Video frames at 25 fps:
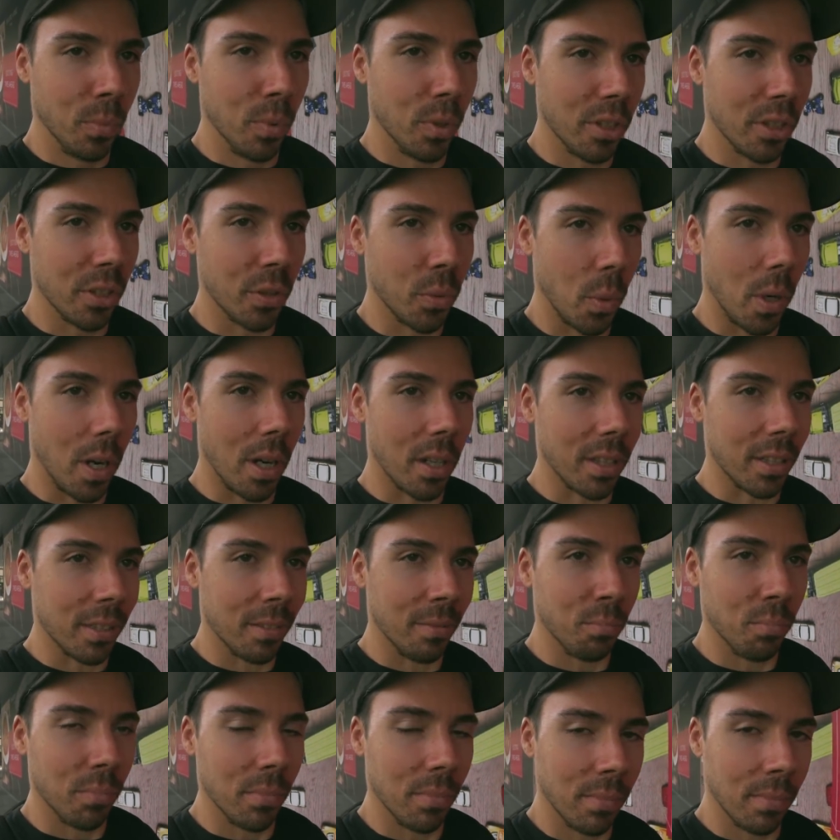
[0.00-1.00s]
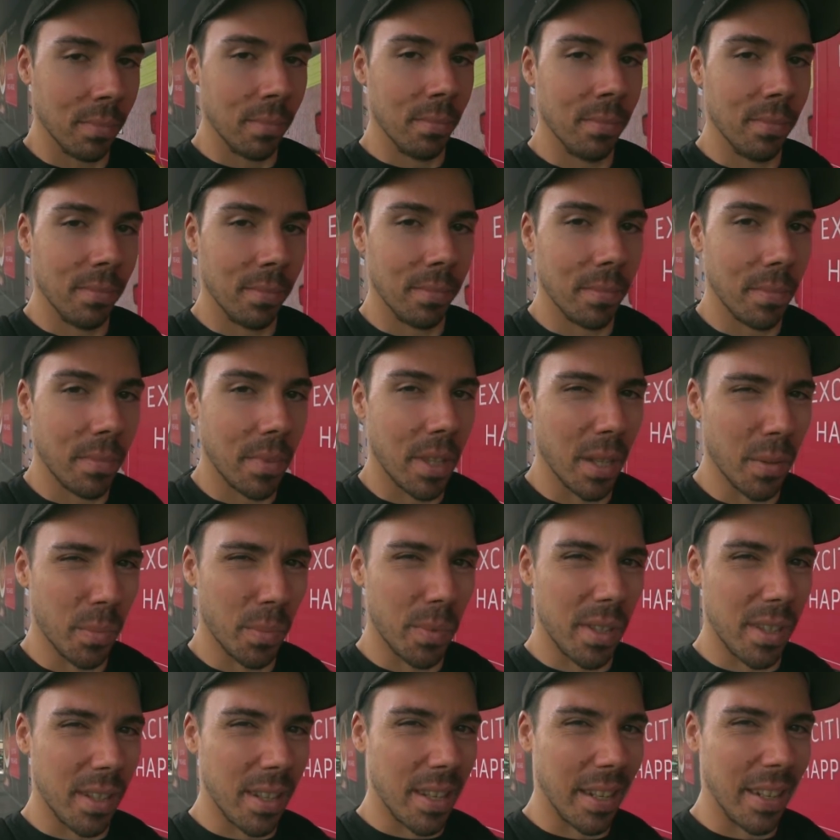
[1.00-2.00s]
We're just walking.
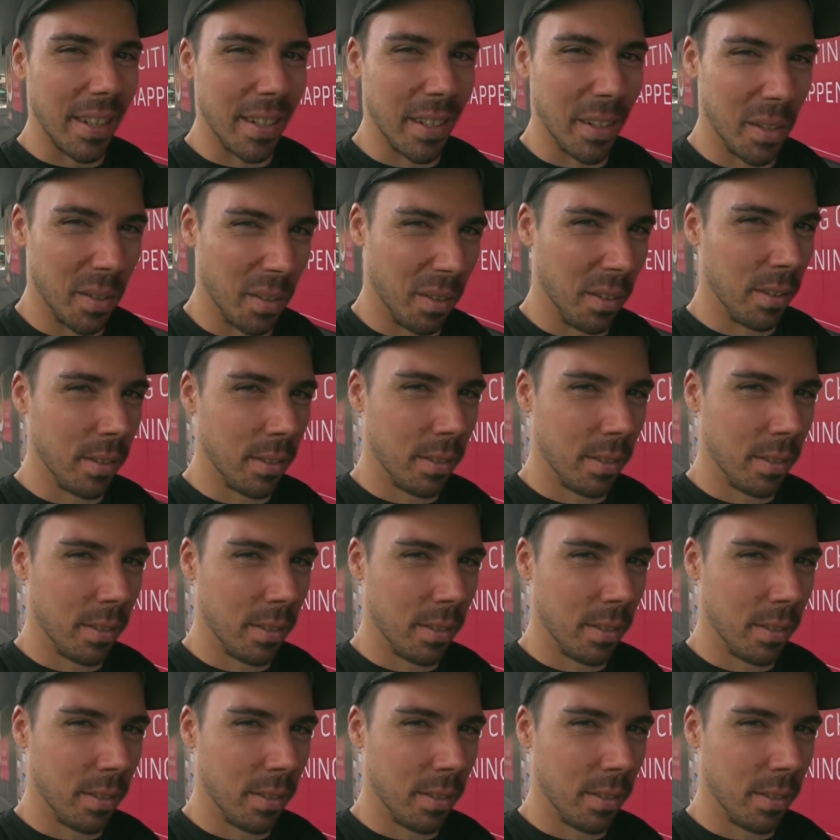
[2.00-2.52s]
Thumbs down.